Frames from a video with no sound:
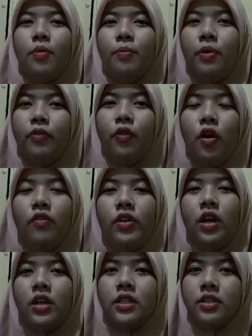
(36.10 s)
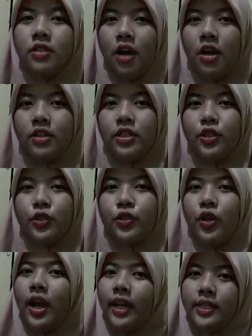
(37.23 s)
before we're gonna start
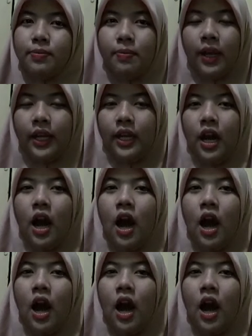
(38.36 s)
to explain,